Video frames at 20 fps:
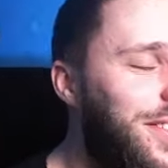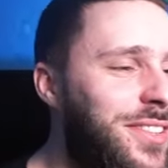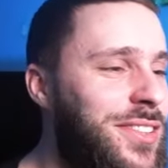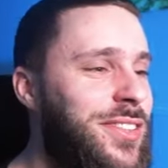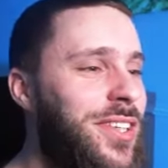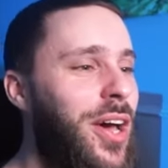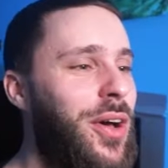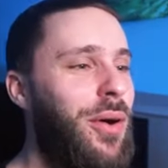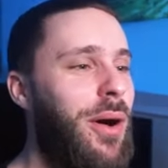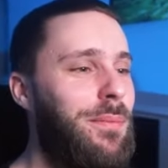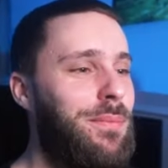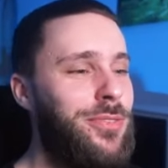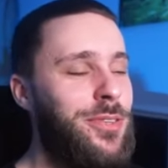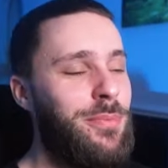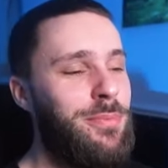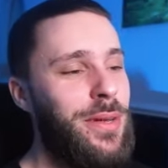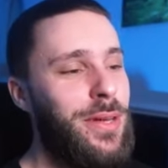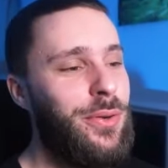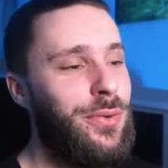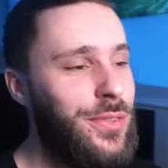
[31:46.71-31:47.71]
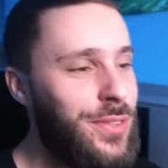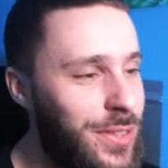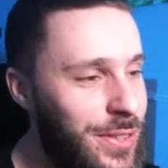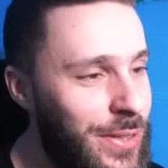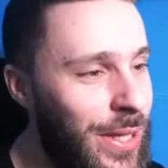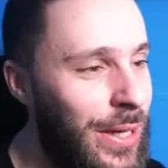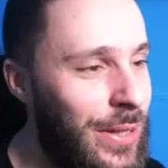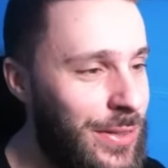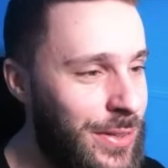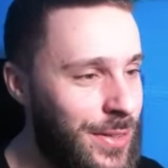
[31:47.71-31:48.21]
So
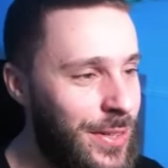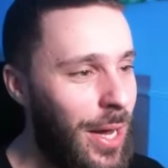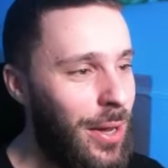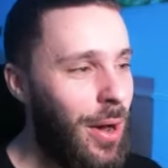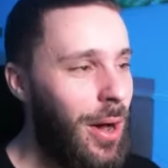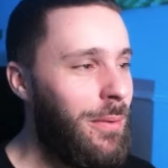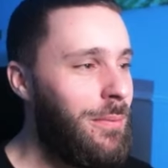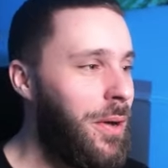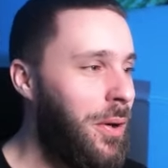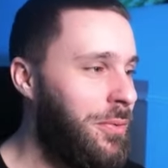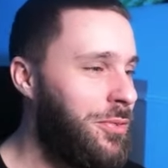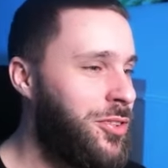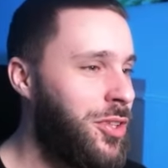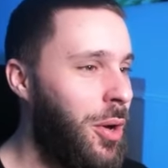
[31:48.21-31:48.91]
optimal.